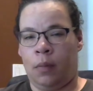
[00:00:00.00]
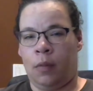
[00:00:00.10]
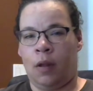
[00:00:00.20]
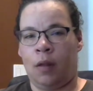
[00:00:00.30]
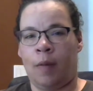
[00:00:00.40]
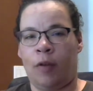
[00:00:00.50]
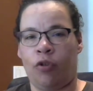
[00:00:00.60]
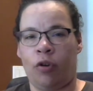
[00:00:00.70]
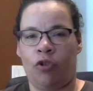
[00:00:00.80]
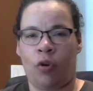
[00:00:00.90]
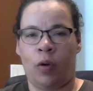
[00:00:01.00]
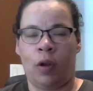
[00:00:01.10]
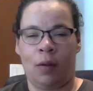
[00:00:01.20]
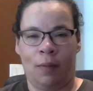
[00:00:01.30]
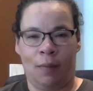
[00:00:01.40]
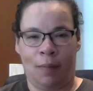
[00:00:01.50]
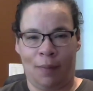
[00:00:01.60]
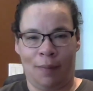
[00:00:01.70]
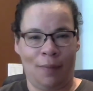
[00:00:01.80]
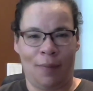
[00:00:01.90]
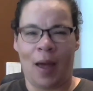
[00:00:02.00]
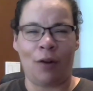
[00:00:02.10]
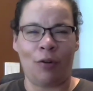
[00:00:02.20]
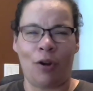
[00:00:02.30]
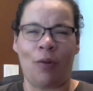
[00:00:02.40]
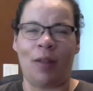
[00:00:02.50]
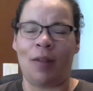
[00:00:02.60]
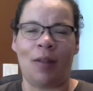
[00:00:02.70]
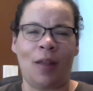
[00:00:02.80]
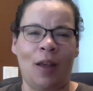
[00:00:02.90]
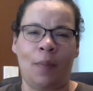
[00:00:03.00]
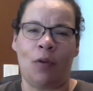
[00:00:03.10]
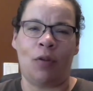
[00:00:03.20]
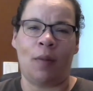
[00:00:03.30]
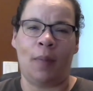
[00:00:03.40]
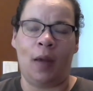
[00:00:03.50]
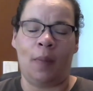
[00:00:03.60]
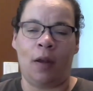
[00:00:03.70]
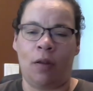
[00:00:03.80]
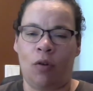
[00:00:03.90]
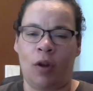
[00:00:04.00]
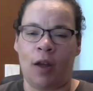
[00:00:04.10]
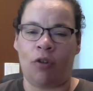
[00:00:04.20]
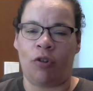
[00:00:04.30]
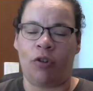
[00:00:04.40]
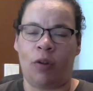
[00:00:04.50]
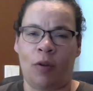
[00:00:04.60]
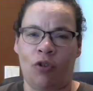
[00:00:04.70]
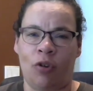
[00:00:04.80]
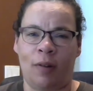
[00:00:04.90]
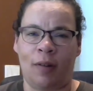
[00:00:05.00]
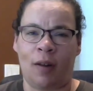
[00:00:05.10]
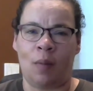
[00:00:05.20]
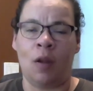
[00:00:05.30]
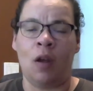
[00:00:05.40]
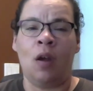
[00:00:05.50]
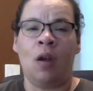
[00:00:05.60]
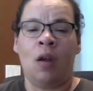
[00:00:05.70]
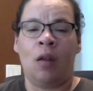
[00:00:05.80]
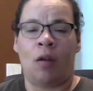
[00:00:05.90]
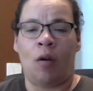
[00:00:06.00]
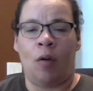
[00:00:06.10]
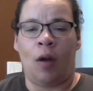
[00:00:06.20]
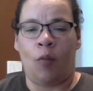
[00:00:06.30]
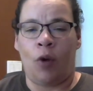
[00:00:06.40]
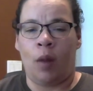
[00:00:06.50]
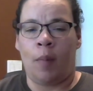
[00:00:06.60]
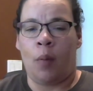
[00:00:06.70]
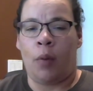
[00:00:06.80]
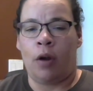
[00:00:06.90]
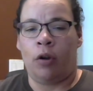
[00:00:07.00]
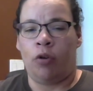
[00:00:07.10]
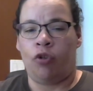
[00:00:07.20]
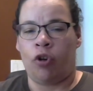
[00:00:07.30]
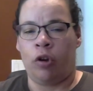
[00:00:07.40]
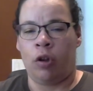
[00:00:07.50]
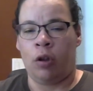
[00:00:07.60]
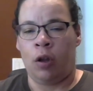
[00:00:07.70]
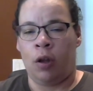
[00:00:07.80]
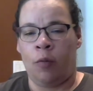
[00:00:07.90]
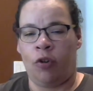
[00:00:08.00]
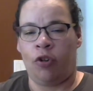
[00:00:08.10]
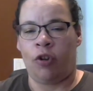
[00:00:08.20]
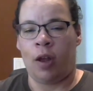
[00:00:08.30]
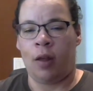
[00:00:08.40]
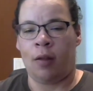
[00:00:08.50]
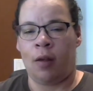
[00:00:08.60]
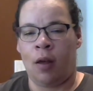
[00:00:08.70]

Since my shirt is showing, I don't know, this is like amusing me because you can actually see my shirt this time. So I'm wearing my brown coat shirt, which says